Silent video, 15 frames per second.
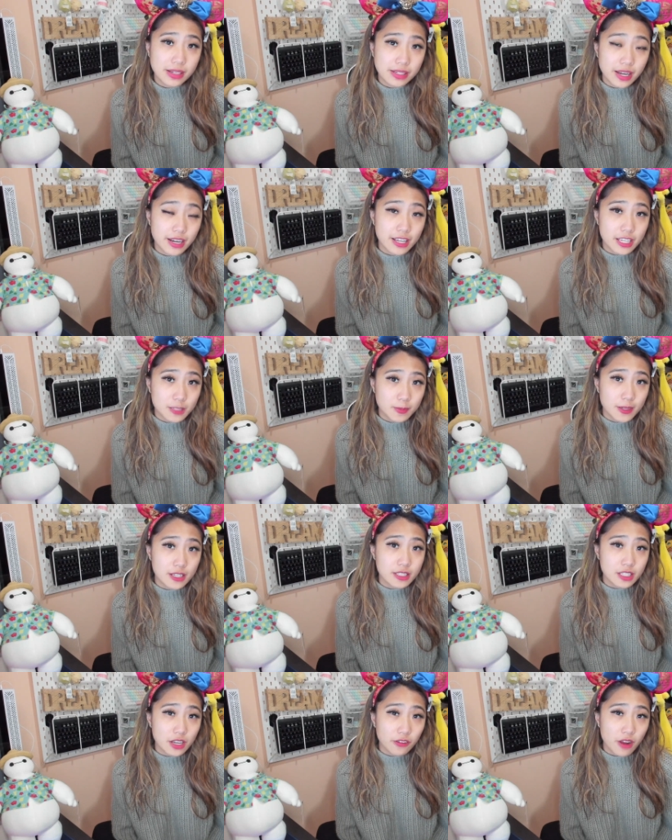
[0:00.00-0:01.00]
my dining
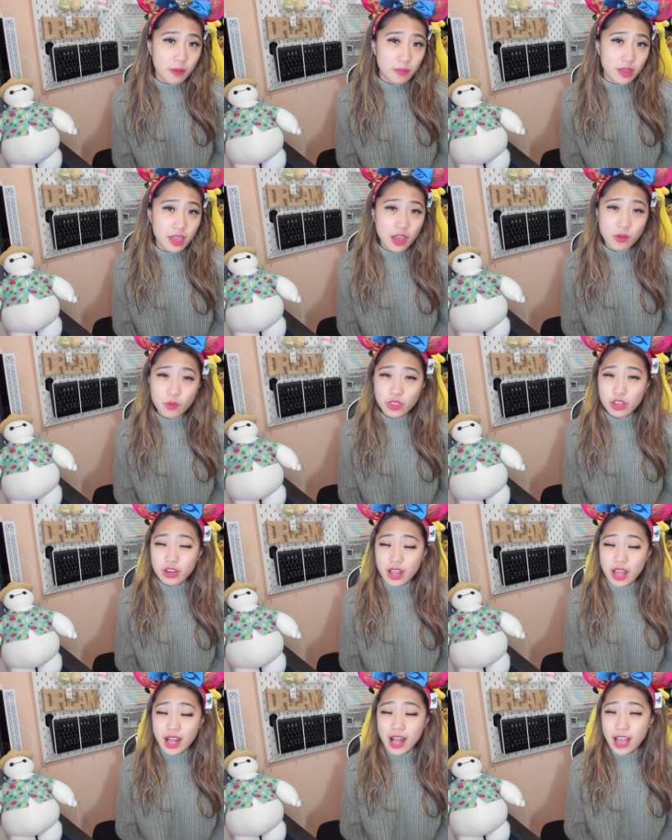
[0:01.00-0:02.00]
experience at Remy and whether or
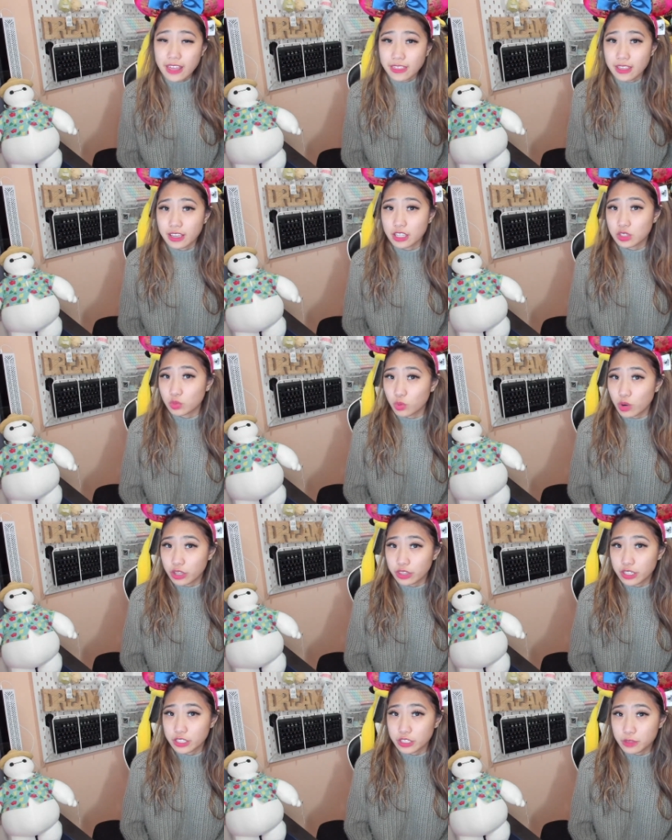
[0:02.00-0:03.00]
not I think it's
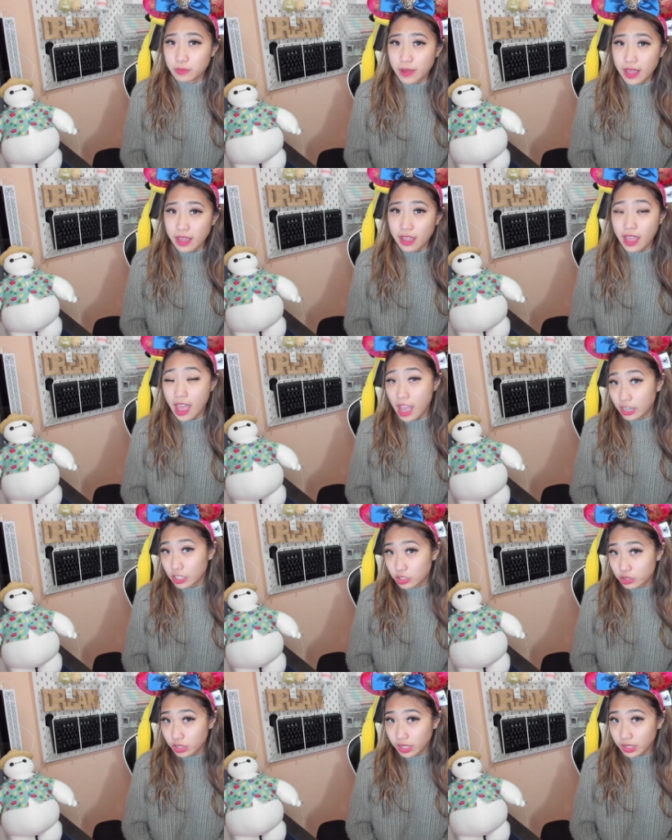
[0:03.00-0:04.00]
worth it to pay
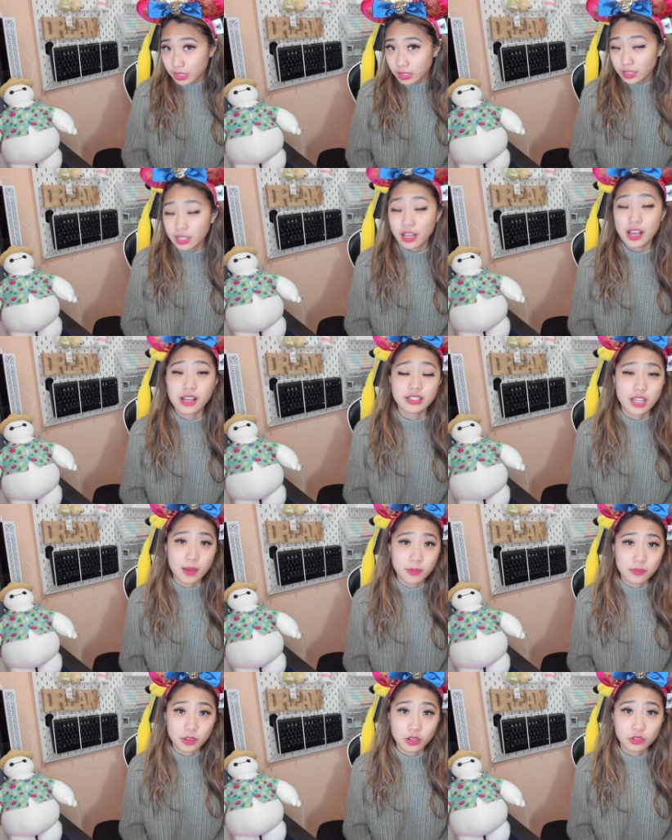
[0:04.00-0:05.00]
extra on top
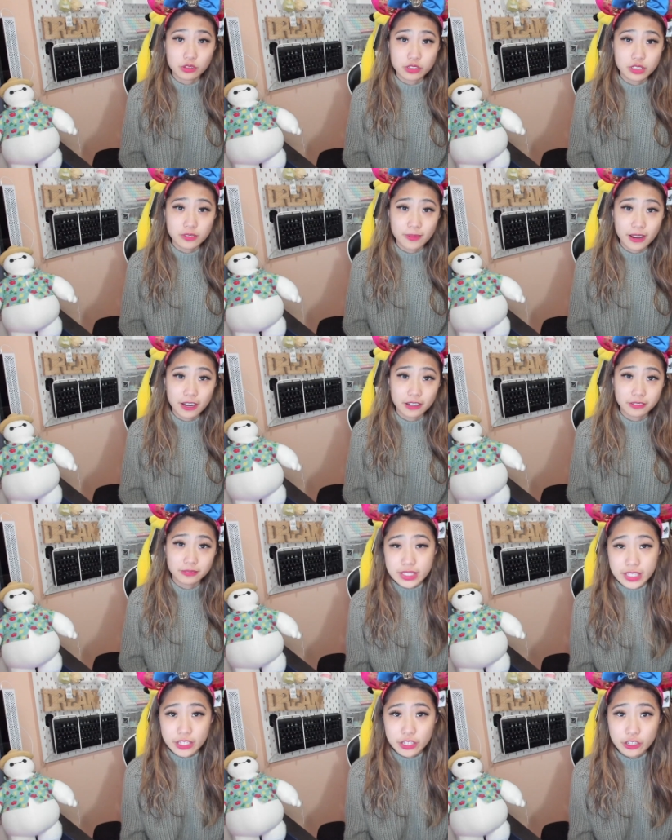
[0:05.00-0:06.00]
of your cruise fare.
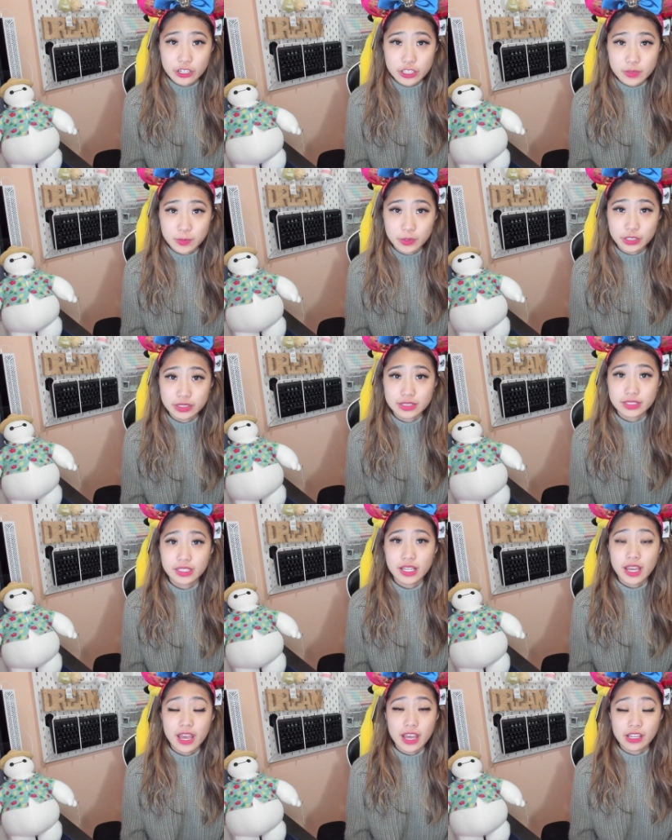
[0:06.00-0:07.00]
Once dinner is booked
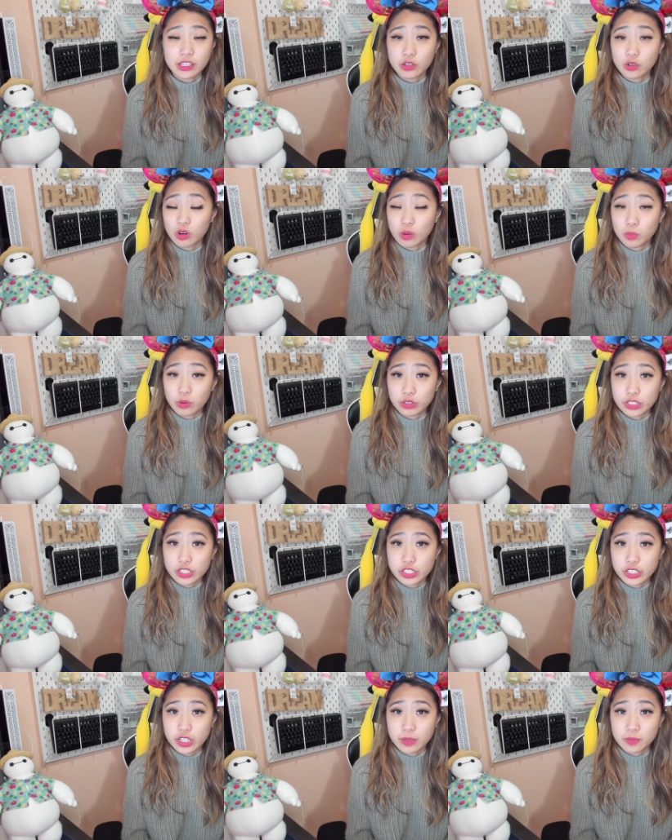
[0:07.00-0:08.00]
and you are aboard the
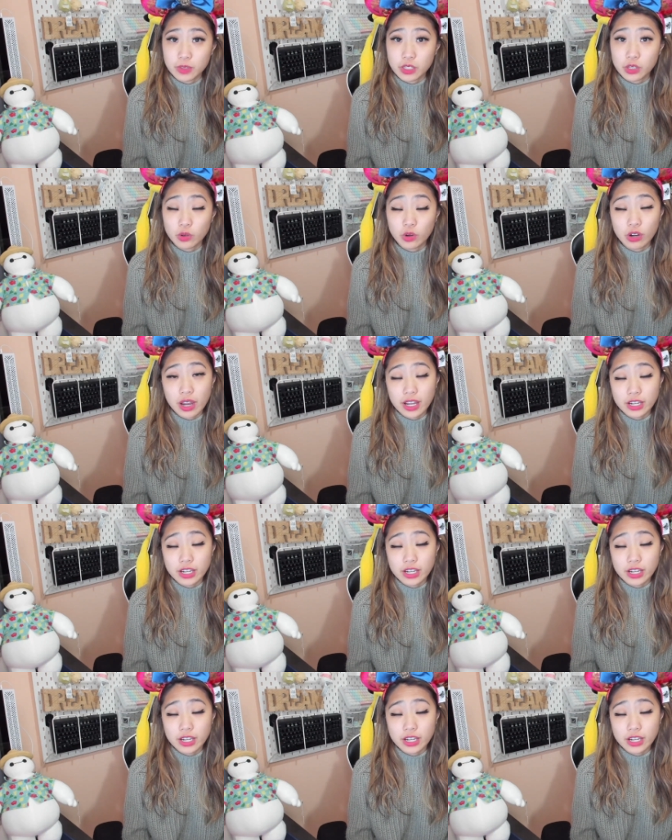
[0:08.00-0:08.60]
ship, you are